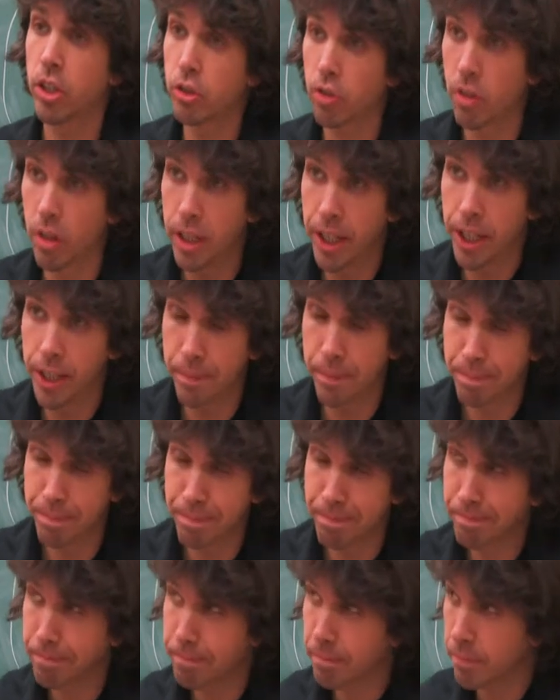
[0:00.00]
drawing? Yeah.
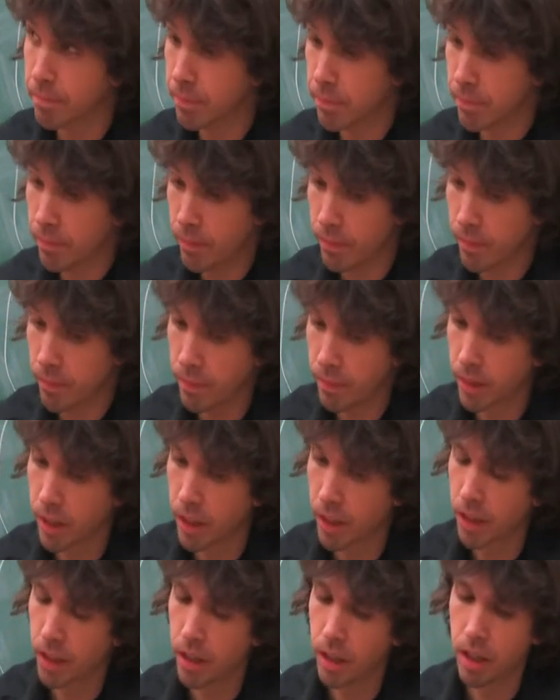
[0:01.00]
How'd you get into it?
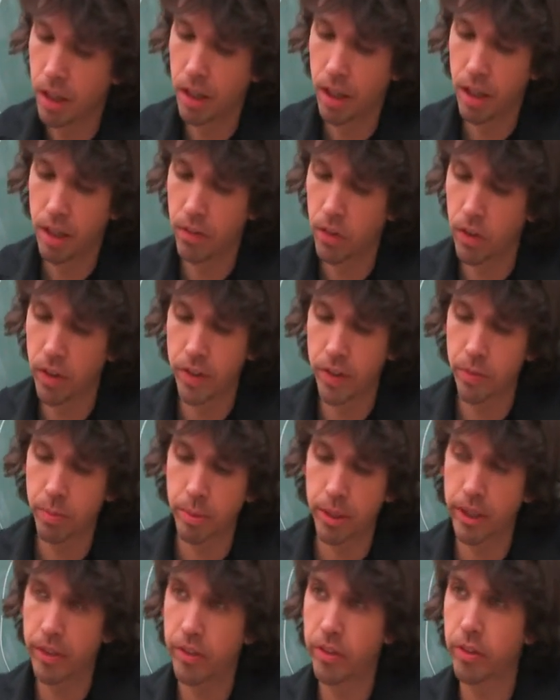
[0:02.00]
I've always
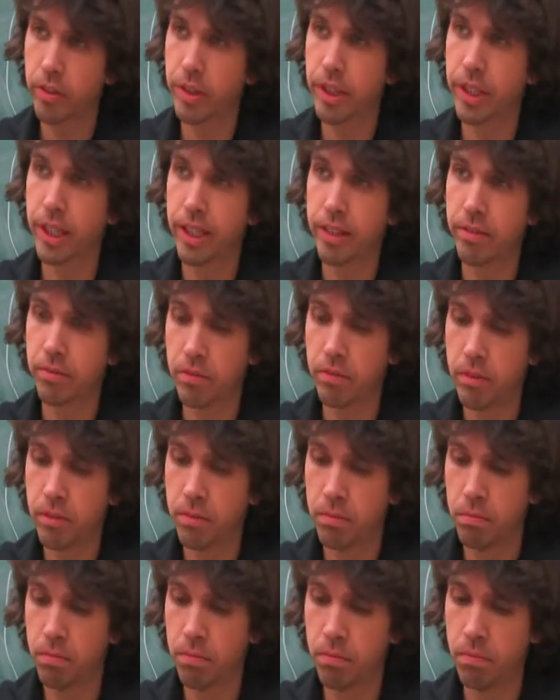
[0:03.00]
been into it. I
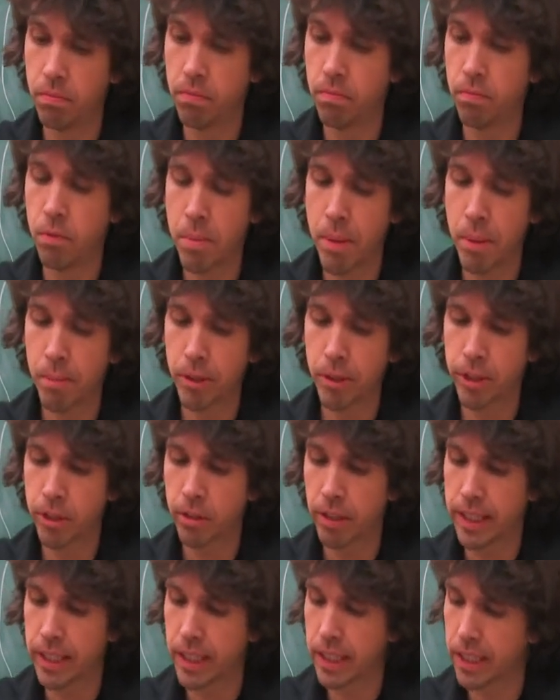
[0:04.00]
remember
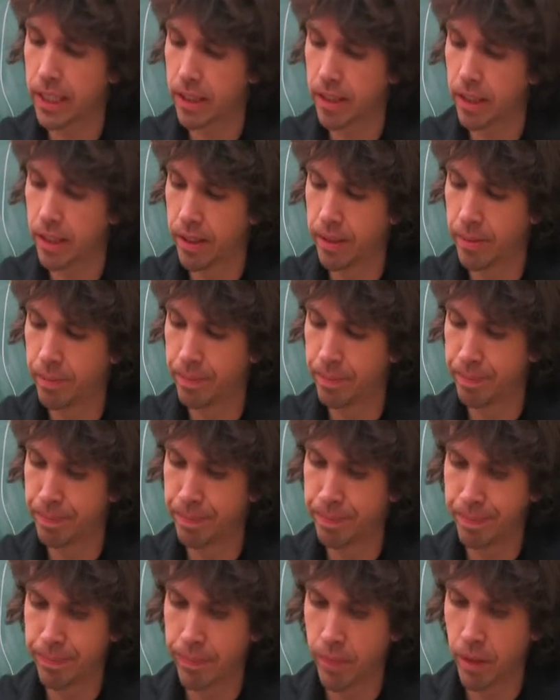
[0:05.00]
tracing um,
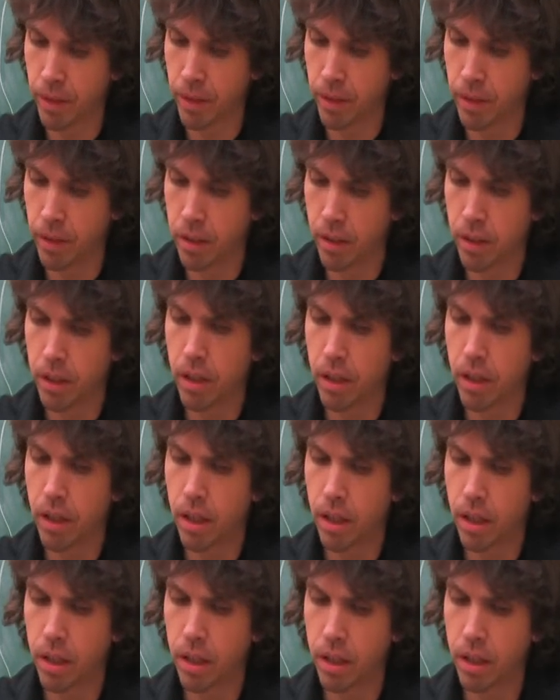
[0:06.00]

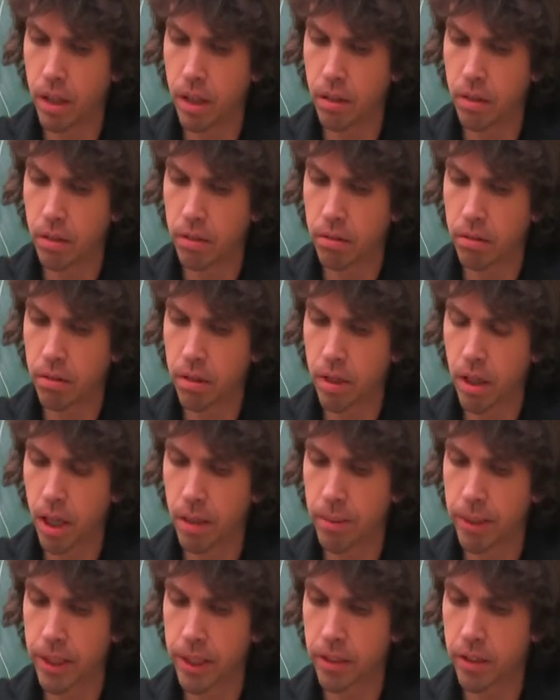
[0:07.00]
uh,
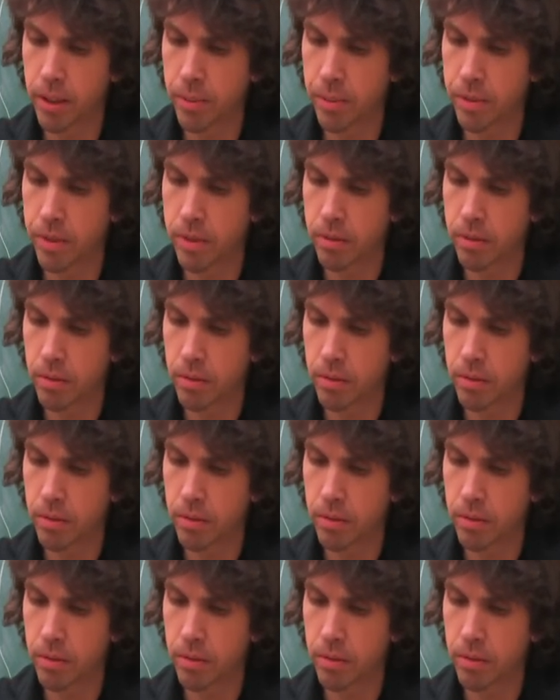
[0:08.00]
comic strips,